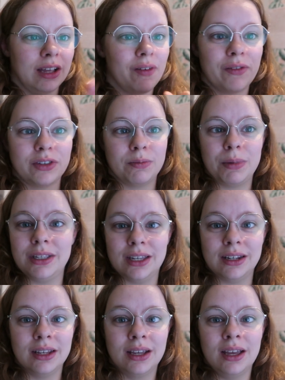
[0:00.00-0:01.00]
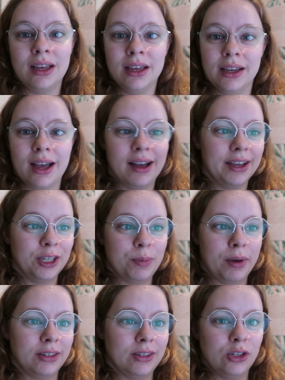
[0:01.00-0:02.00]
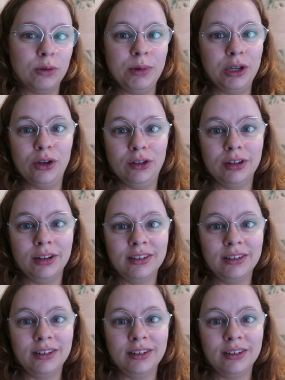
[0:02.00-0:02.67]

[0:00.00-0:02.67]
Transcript: thing I've ever submitted. Can't expect it to be good.